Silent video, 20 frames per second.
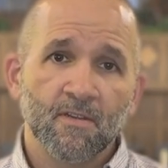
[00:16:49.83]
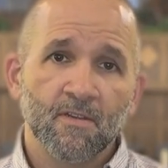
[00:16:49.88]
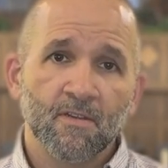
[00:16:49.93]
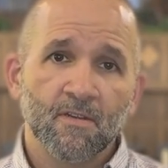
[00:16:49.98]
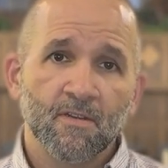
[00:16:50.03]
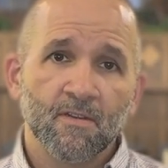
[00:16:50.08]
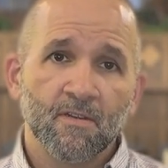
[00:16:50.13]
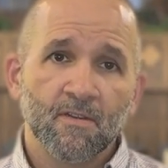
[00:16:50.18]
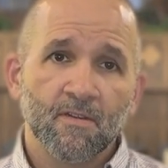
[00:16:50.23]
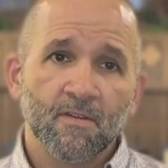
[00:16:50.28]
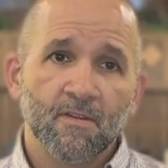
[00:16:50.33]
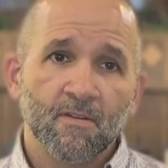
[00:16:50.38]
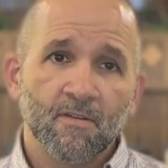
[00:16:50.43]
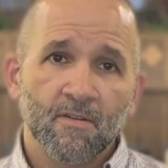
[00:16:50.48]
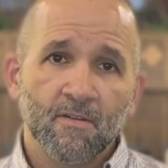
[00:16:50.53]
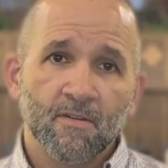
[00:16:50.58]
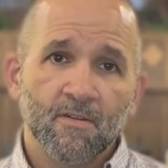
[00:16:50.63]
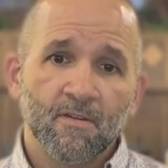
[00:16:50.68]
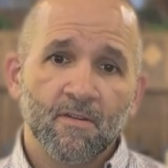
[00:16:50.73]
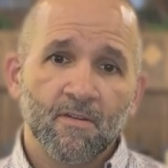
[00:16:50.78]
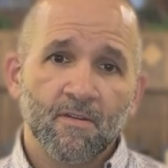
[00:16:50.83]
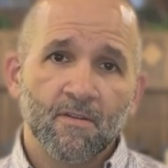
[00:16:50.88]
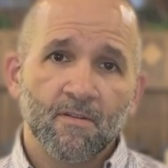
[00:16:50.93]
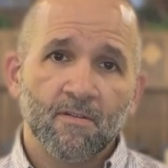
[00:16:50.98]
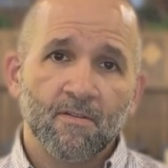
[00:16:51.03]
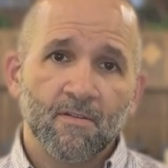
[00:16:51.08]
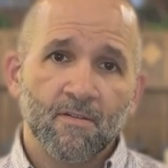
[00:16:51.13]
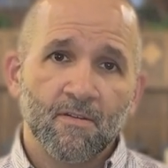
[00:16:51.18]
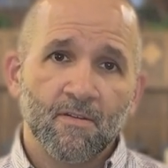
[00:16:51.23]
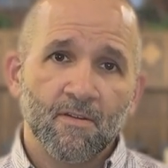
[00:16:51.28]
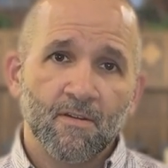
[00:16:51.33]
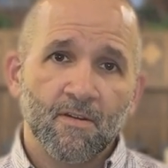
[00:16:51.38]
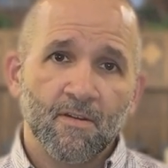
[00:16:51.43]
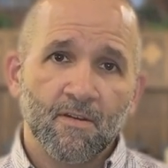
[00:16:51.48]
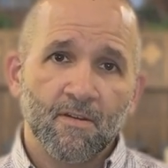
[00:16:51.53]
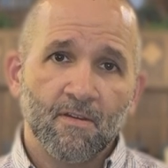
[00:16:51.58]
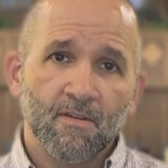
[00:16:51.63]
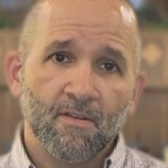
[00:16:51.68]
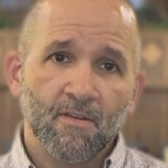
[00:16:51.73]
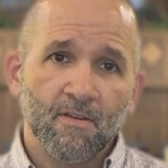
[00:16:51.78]

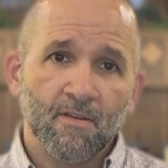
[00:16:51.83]
Nobody speaks.